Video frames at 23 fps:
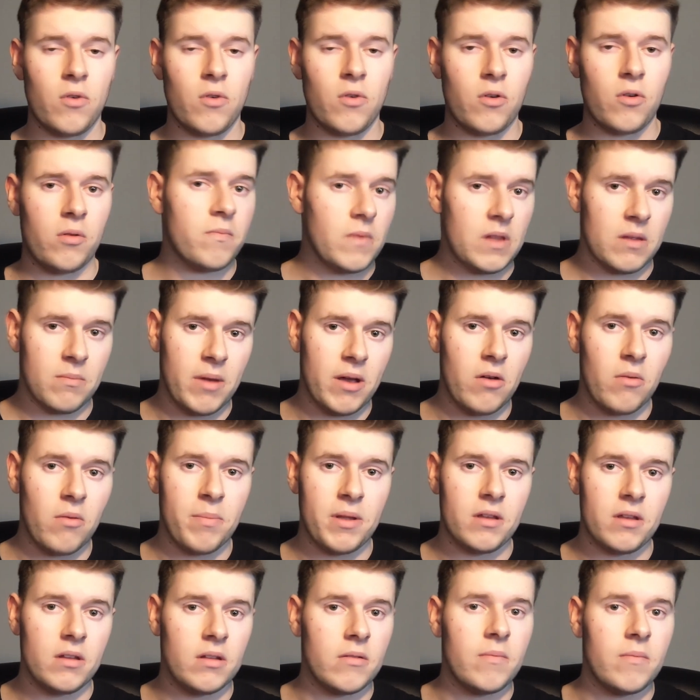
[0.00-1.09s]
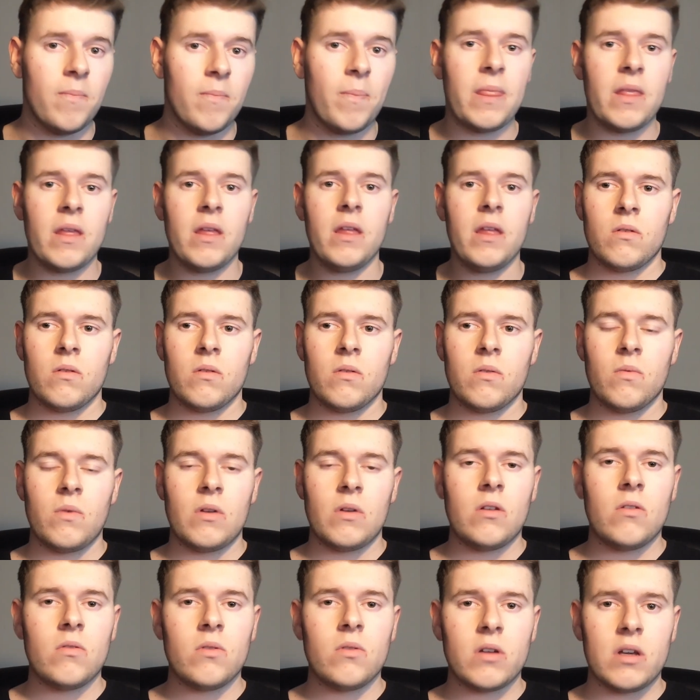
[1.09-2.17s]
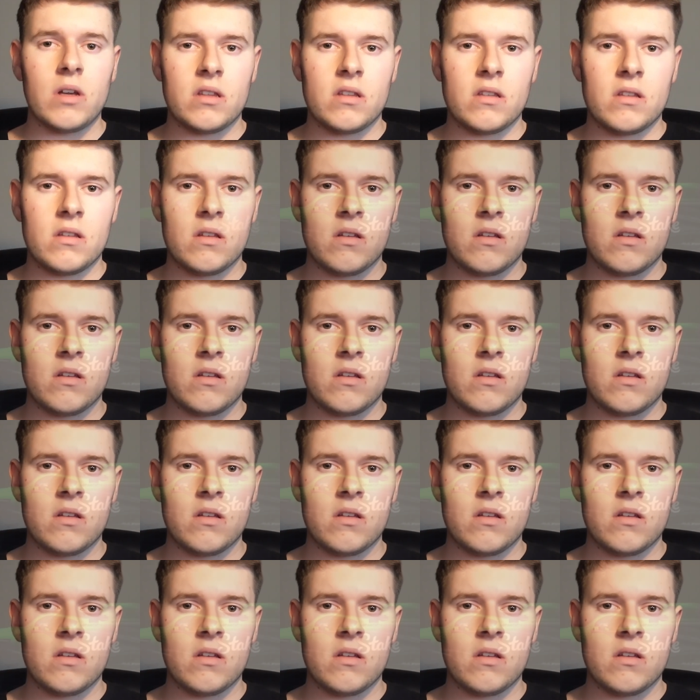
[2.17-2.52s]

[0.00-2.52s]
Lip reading: in my opinion. When you look at the